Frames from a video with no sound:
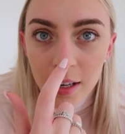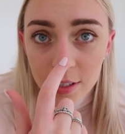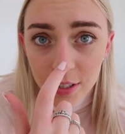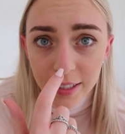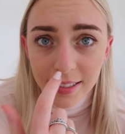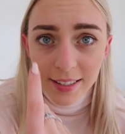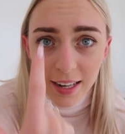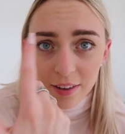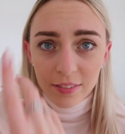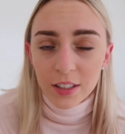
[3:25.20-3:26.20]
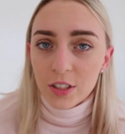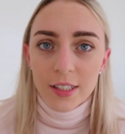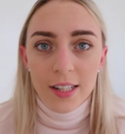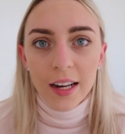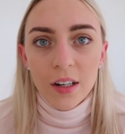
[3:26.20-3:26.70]
So you can see I've
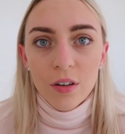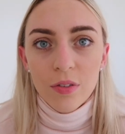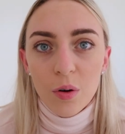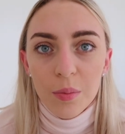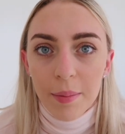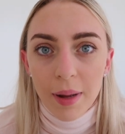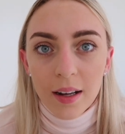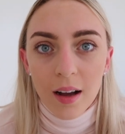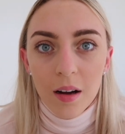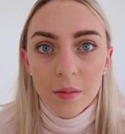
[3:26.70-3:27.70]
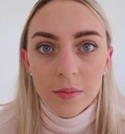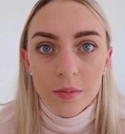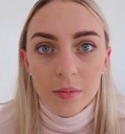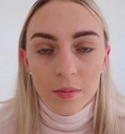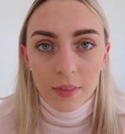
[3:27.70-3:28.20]
literally taken off all my makeup.
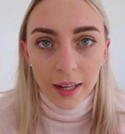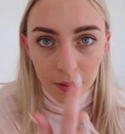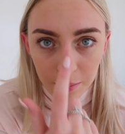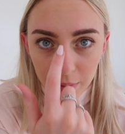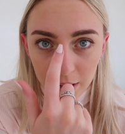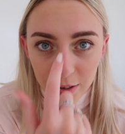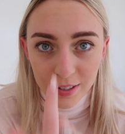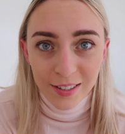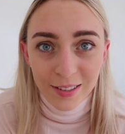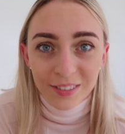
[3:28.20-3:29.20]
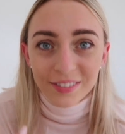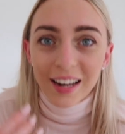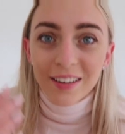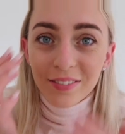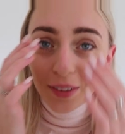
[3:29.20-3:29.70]
Like my nose is all
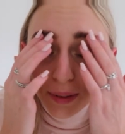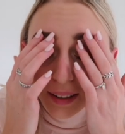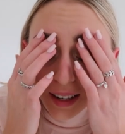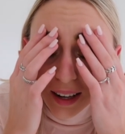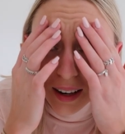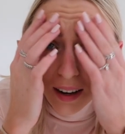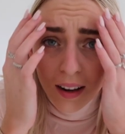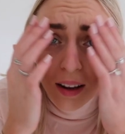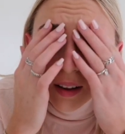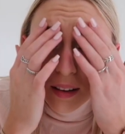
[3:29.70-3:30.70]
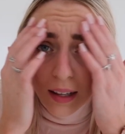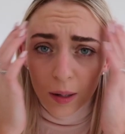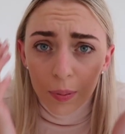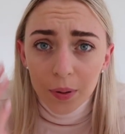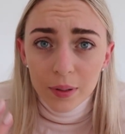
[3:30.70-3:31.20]
red from it
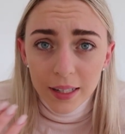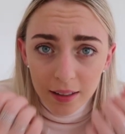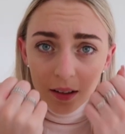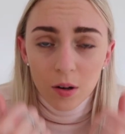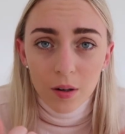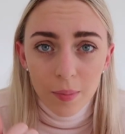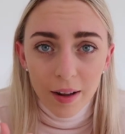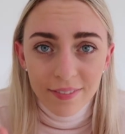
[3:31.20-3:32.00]
like pulling on my